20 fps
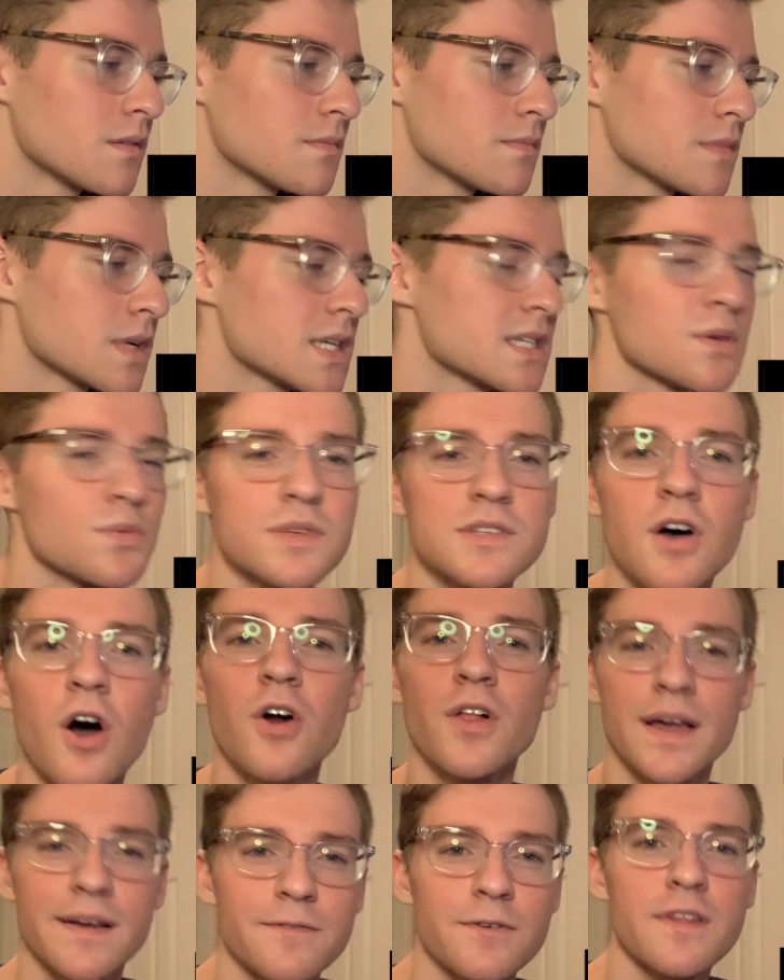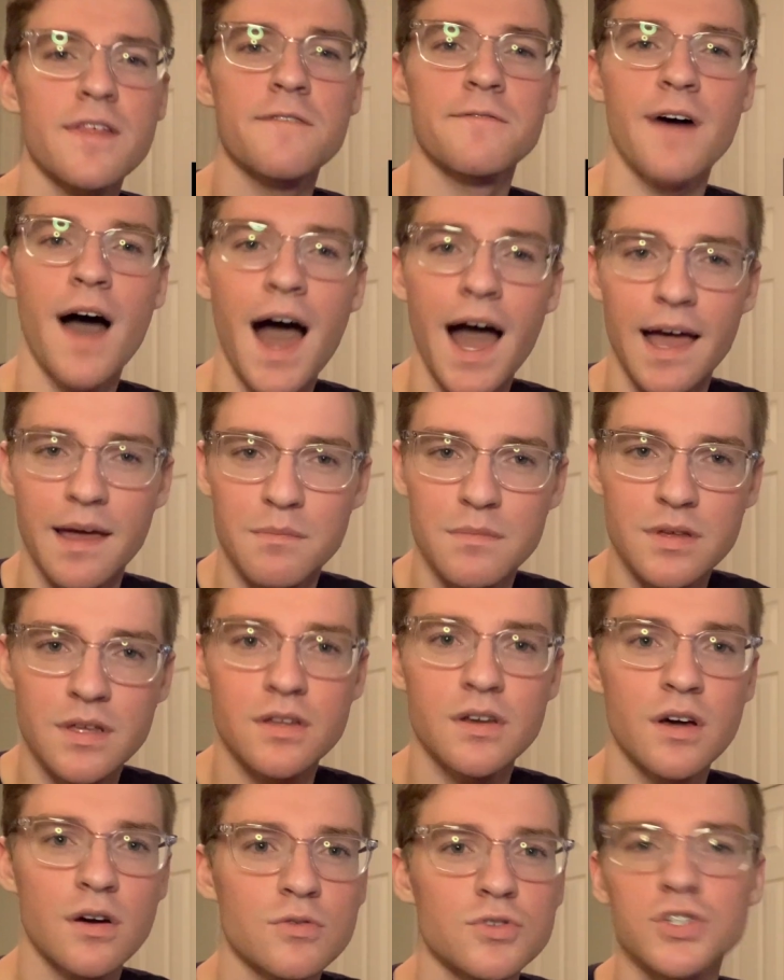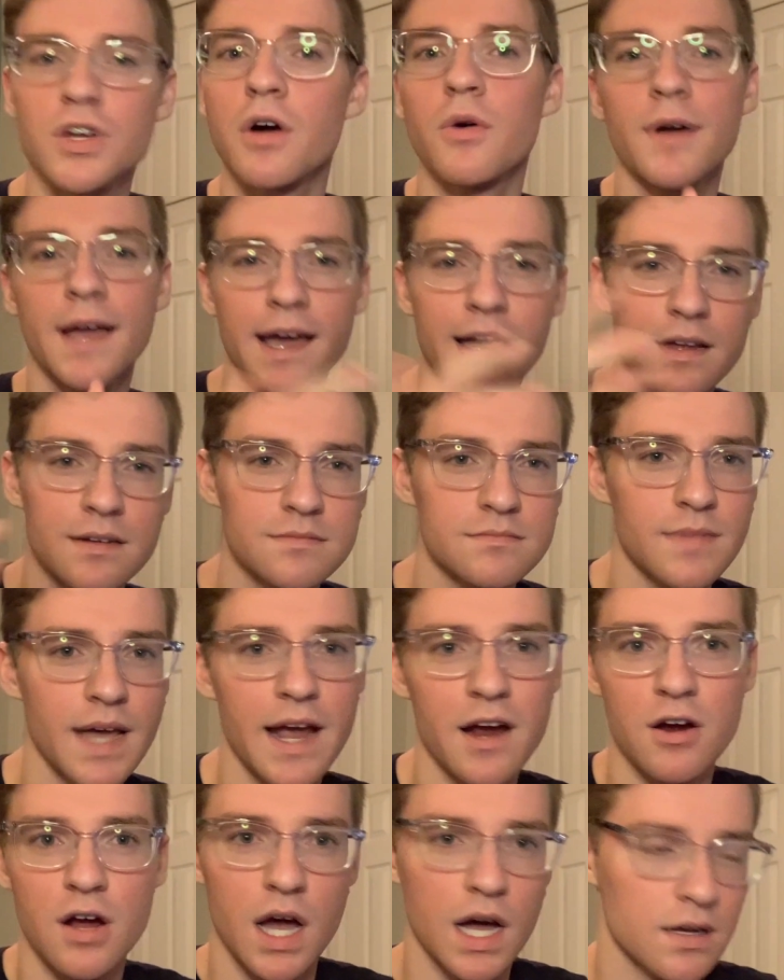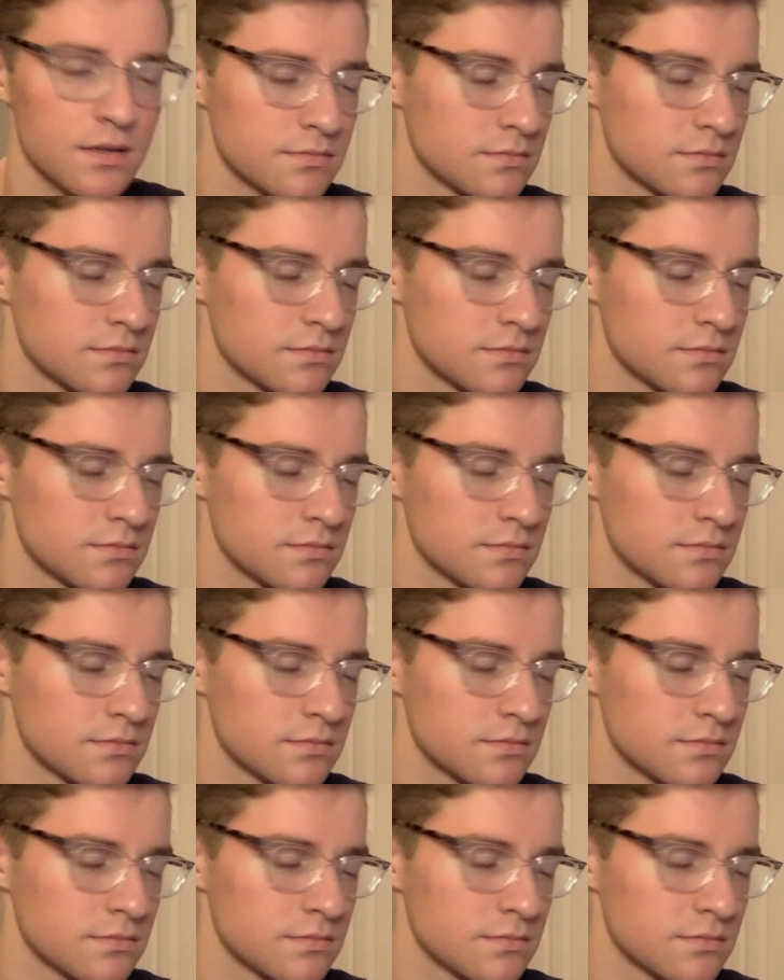Because it was all like for the vibe, you know? Joanne era.